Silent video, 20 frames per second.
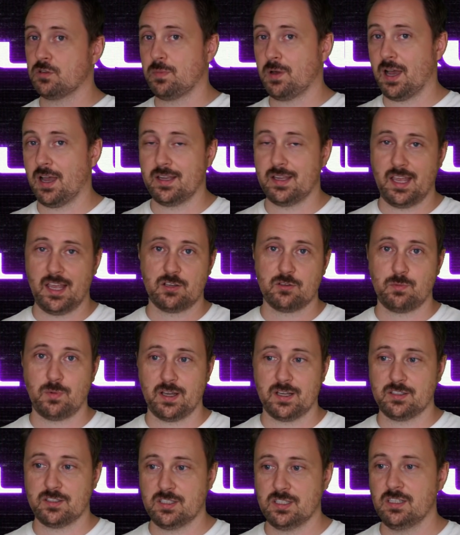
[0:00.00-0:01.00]
by X, Y,
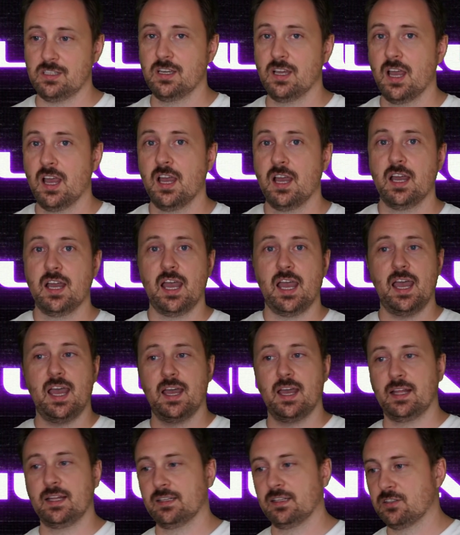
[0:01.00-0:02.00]
and Z,
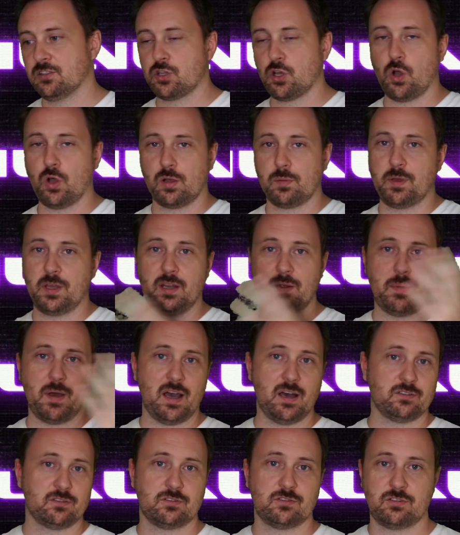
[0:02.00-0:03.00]
and then talk a bit
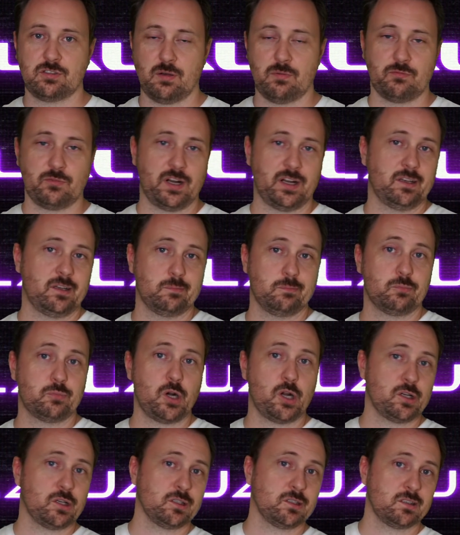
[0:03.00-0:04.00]
about some random
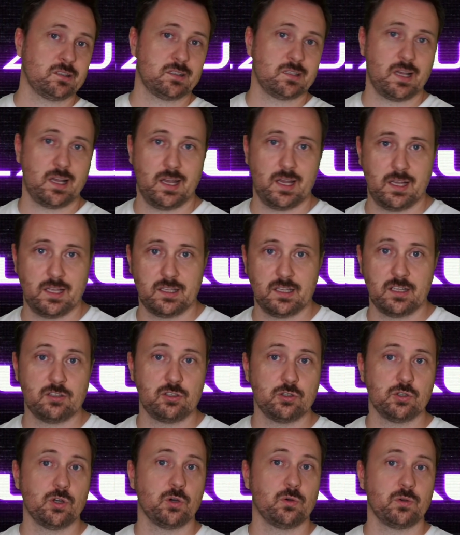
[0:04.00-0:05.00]
product that
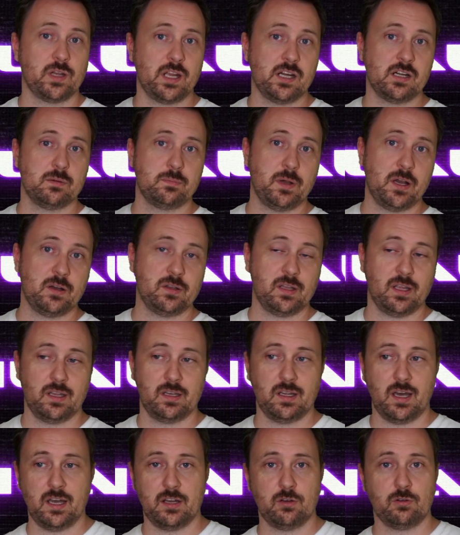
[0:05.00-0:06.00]
you don't care about and
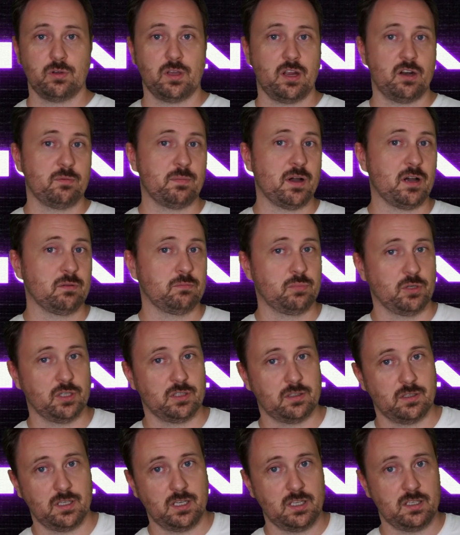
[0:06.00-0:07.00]
I don't care about, but
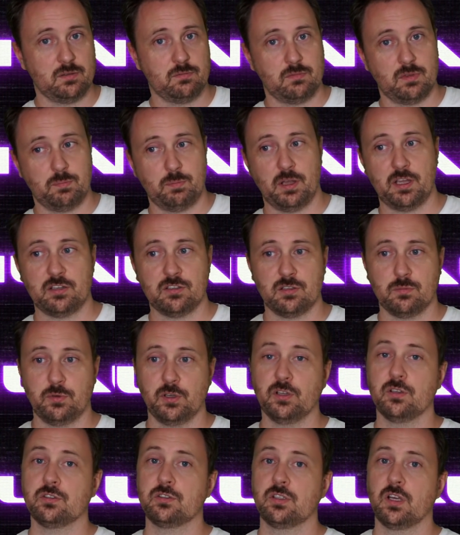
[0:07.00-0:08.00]
it pays the
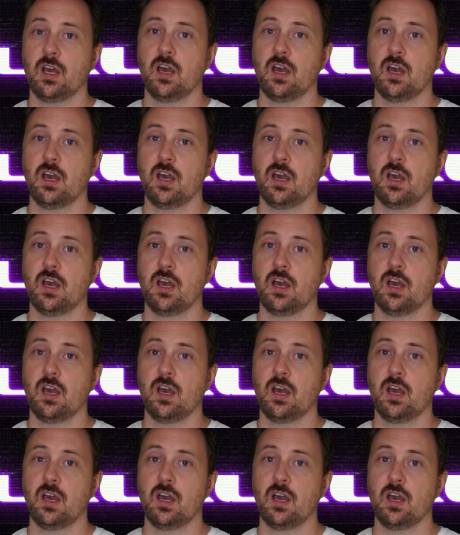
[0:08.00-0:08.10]
bills.